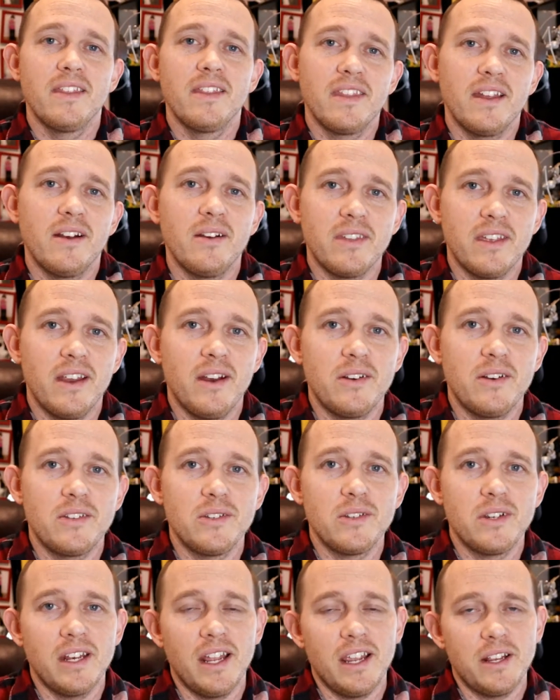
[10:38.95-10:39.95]
They're there
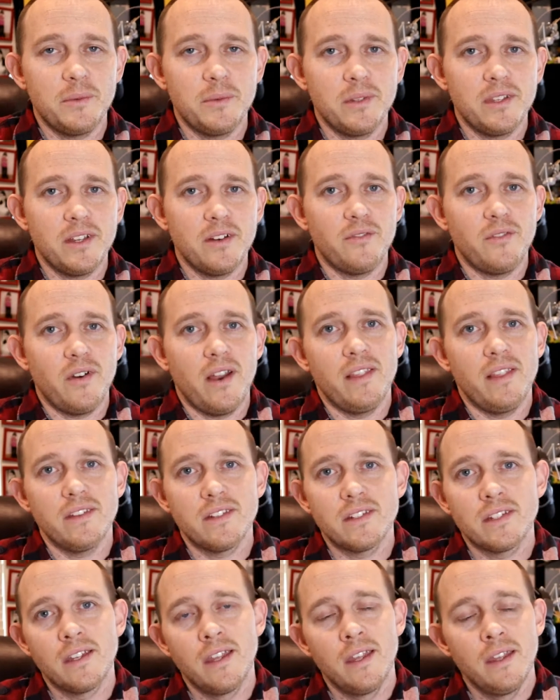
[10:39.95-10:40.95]
to connect with their
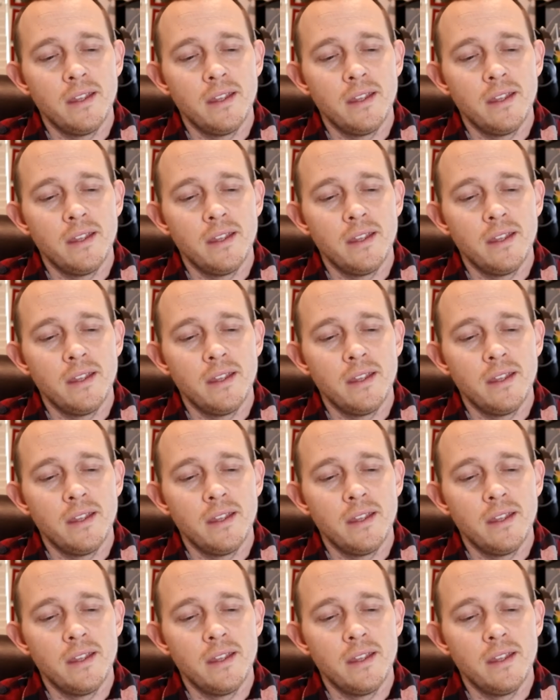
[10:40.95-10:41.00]
friends.